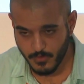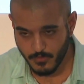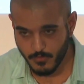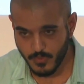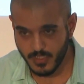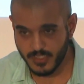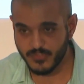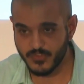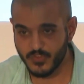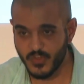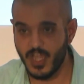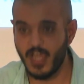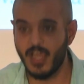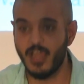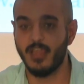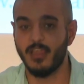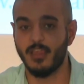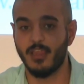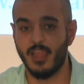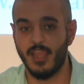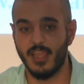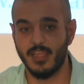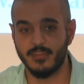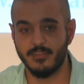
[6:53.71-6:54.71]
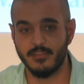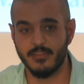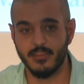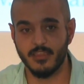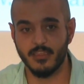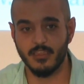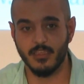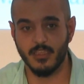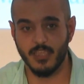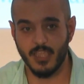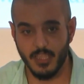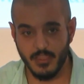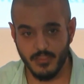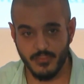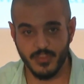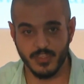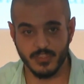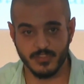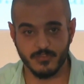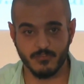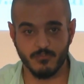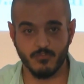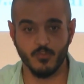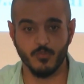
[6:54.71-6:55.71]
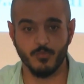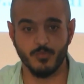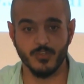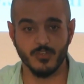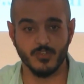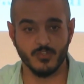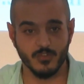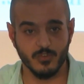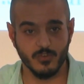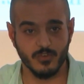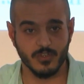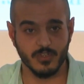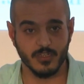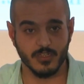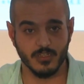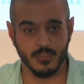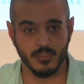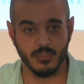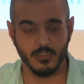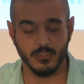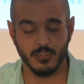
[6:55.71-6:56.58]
we try at the atheist group in Jordan